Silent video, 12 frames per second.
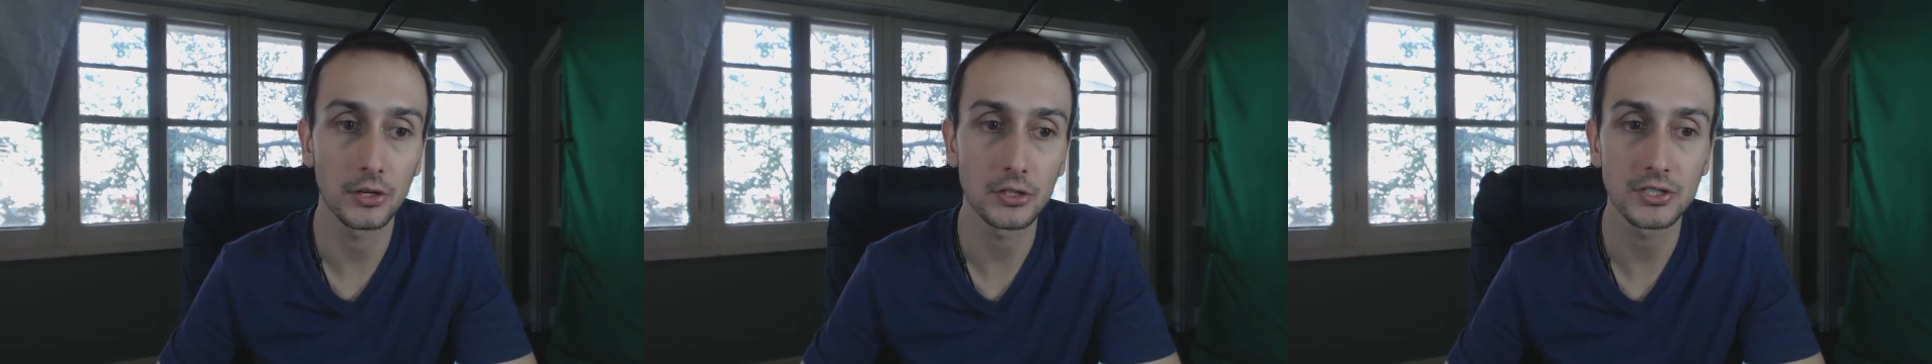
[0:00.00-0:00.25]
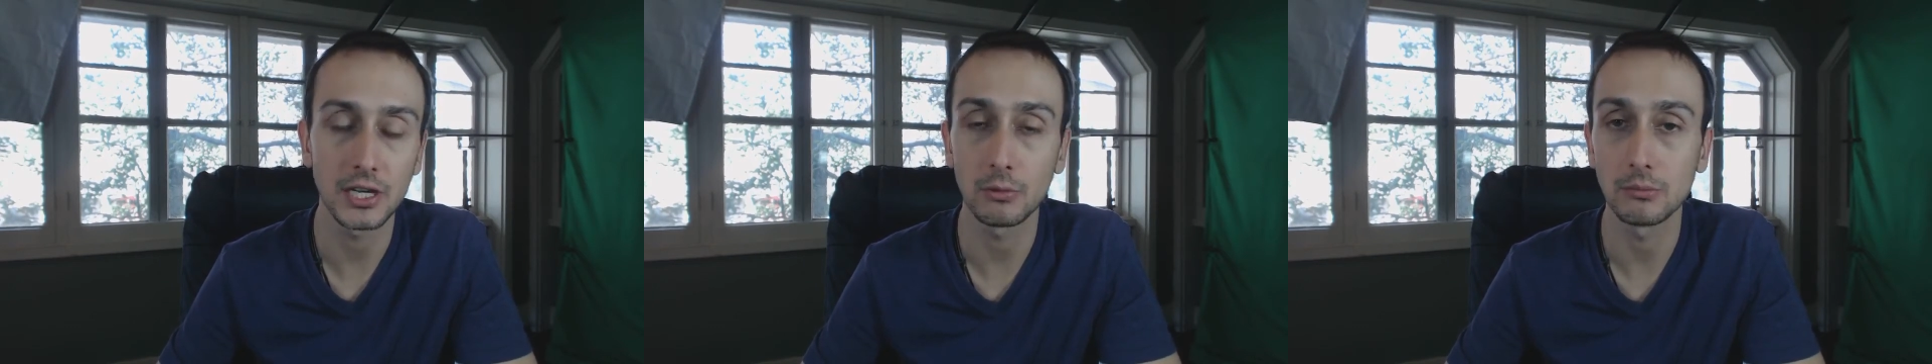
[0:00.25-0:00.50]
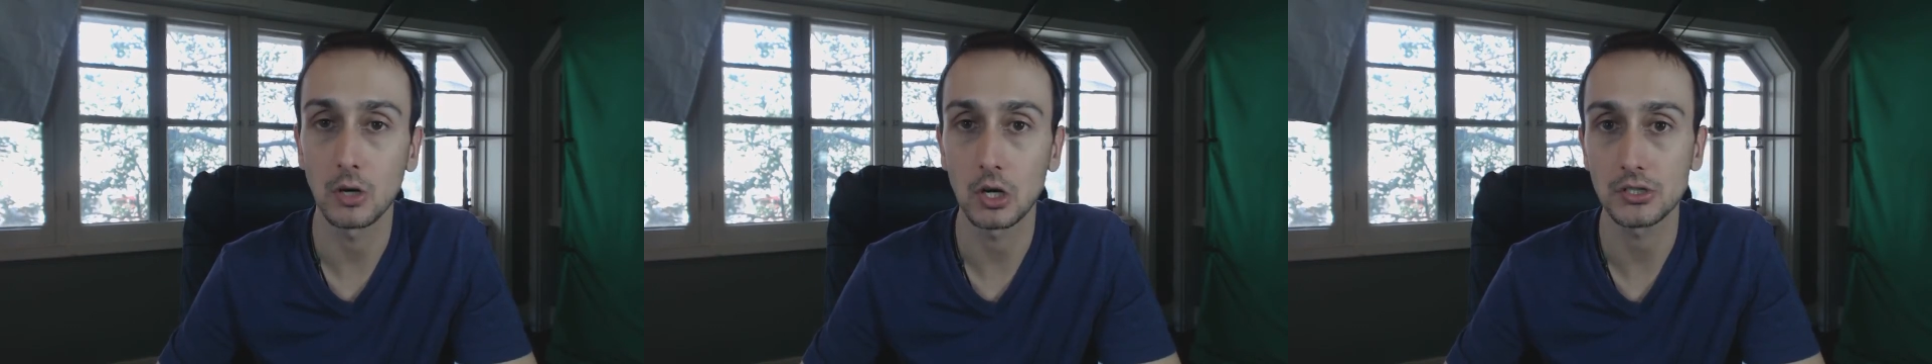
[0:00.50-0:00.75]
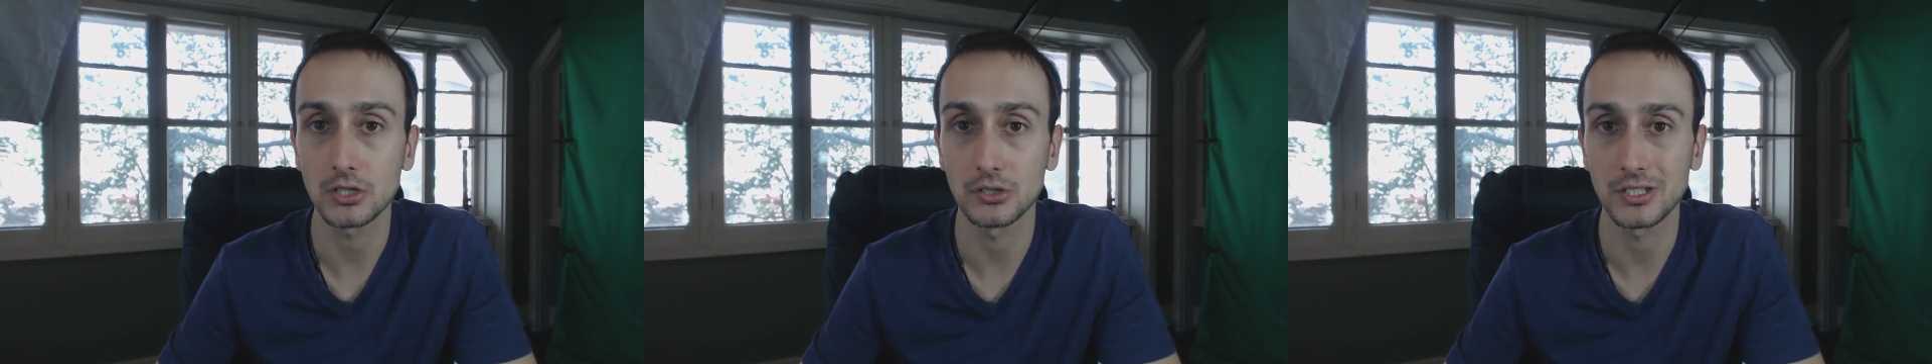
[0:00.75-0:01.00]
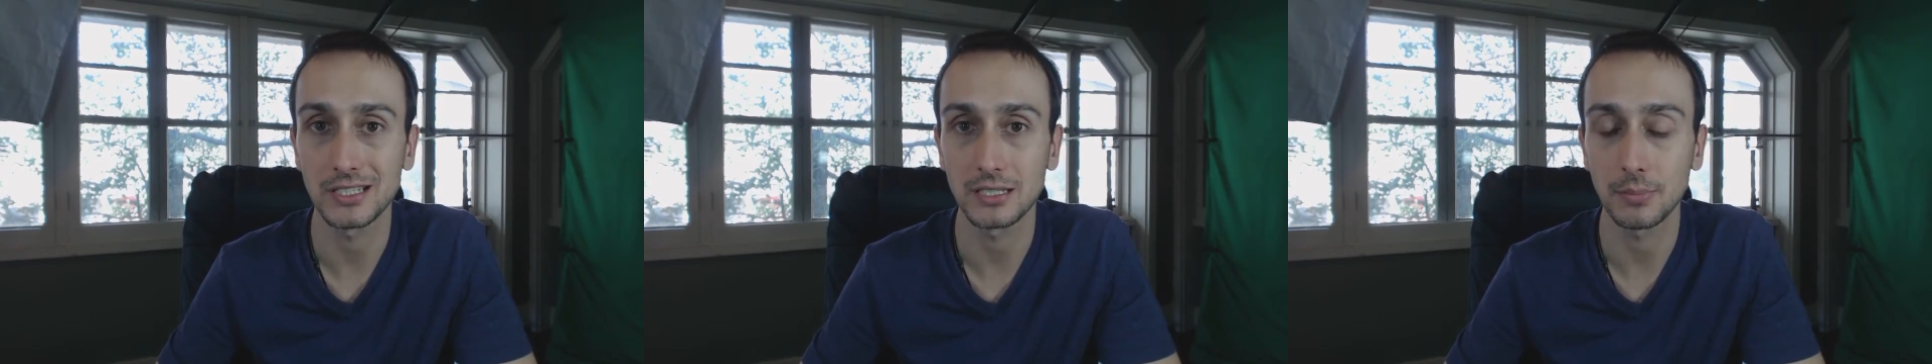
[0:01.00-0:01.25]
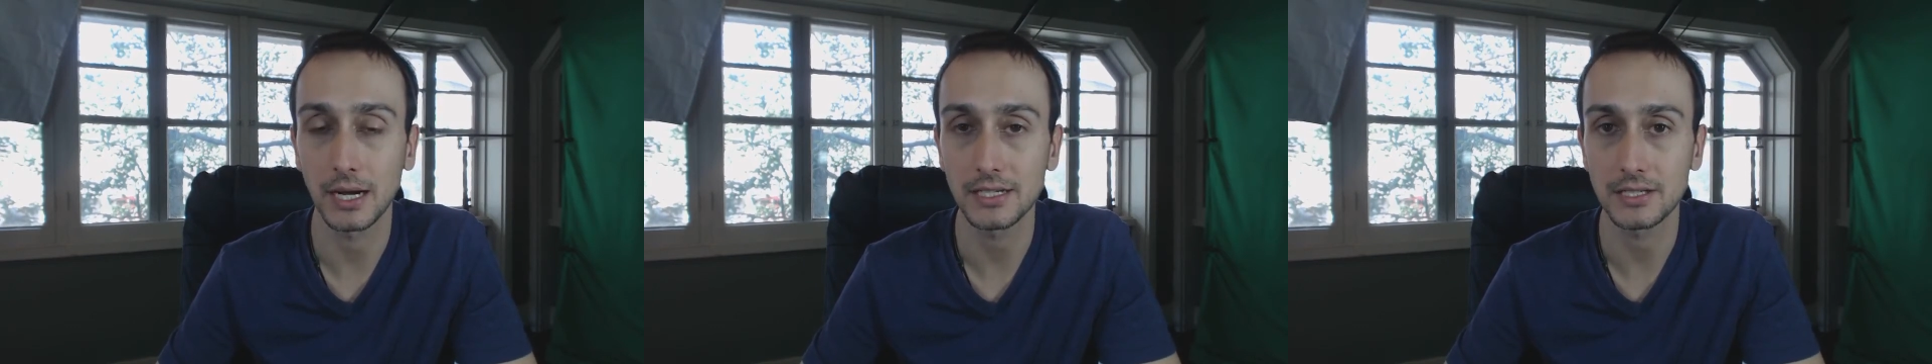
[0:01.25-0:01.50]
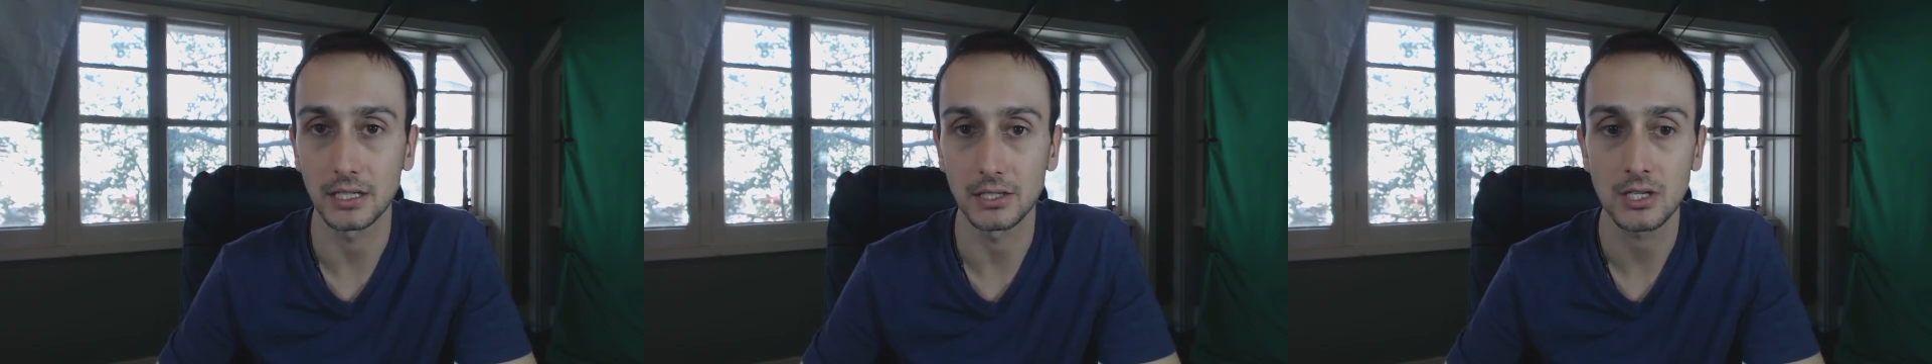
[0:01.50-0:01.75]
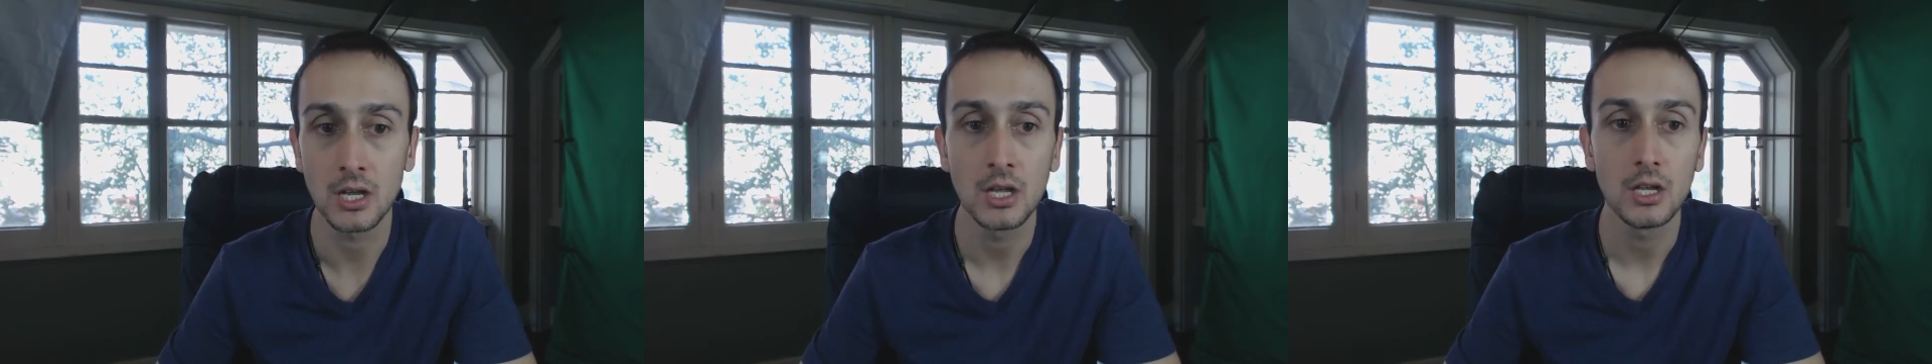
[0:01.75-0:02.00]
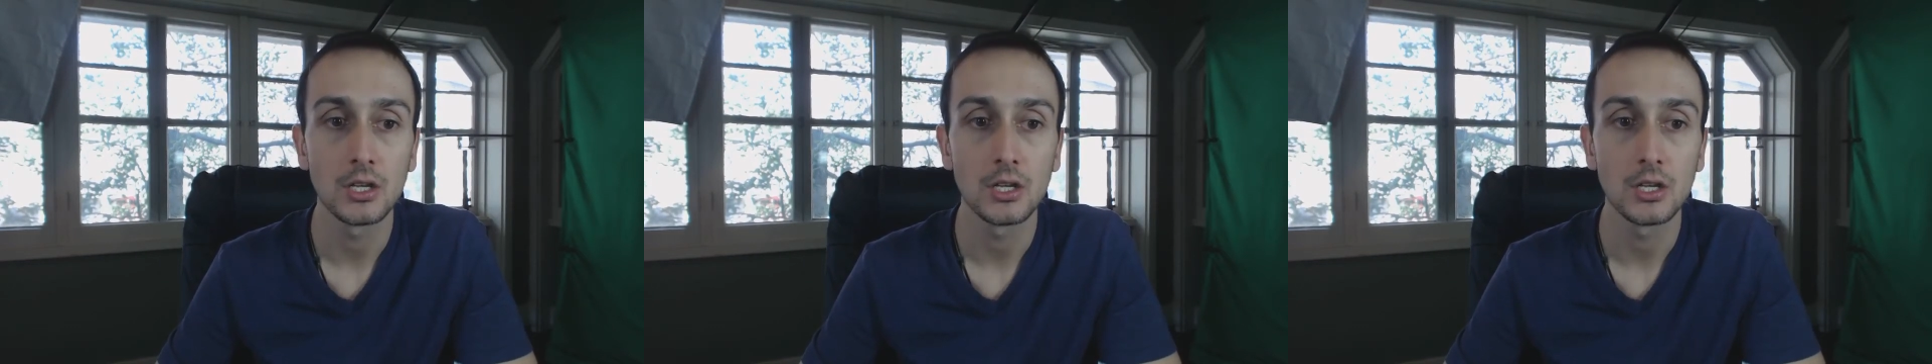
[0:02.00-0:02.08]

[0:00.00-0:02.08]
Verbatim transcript: Thursday when Mars goes into Pisces.